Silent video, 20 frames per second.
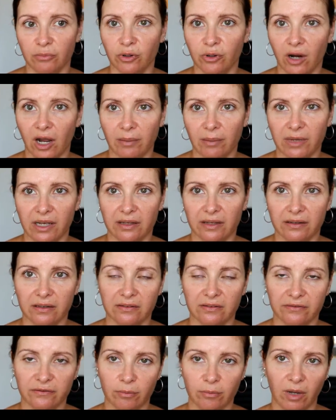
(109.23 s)
primer
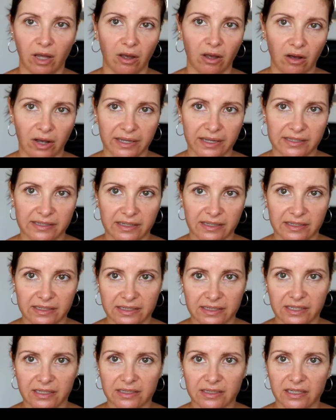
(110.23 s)
for my eyes
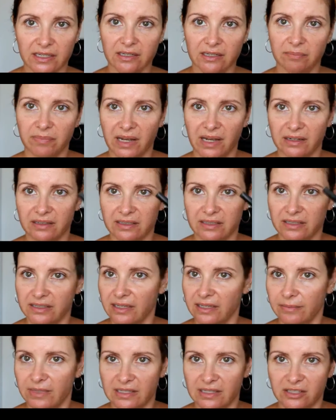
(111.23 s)
that's tinted, but
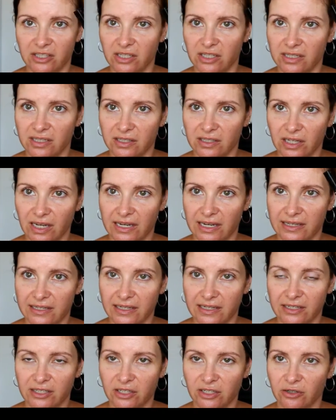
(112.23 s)
something that's just as
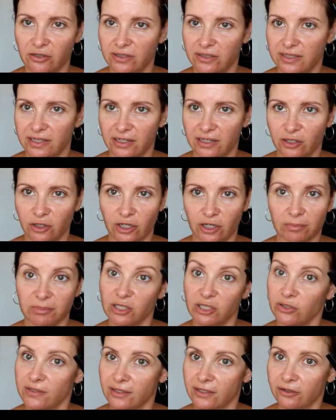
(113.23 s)
easy to use that you're going
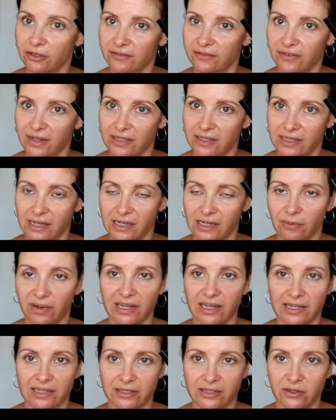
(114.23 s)
to be using on your face
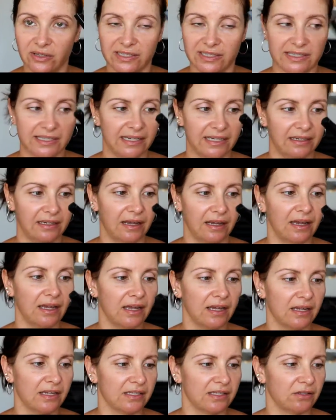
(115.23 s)
anyway is your concealer.
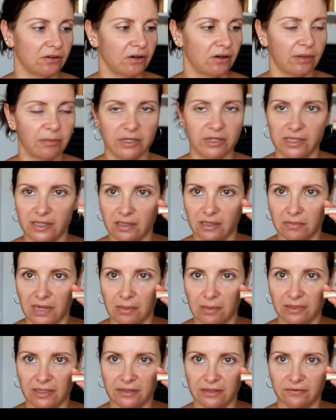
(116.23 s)
So I'm using the
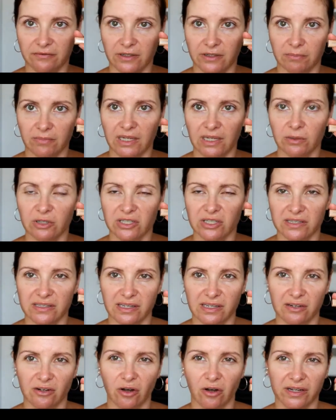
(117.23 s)
Maybelline Fit Me, which
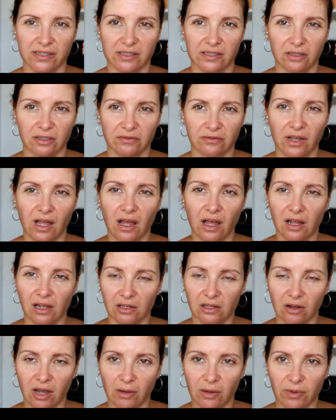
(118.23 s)
is a nice sort of
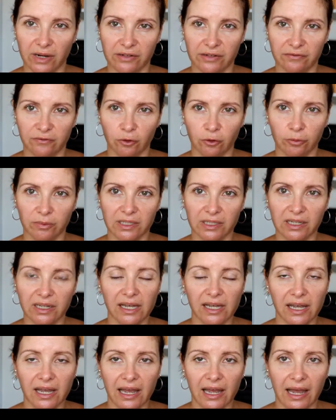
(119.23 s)
lightweight
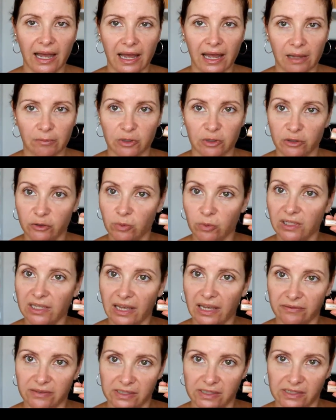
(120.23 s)
formula. You will
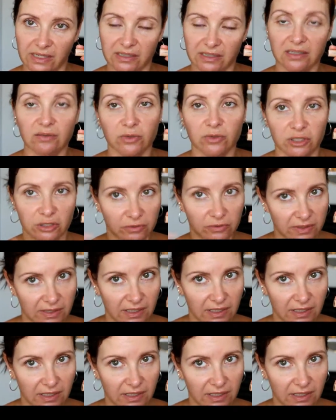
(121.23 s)
have to set it, which you'll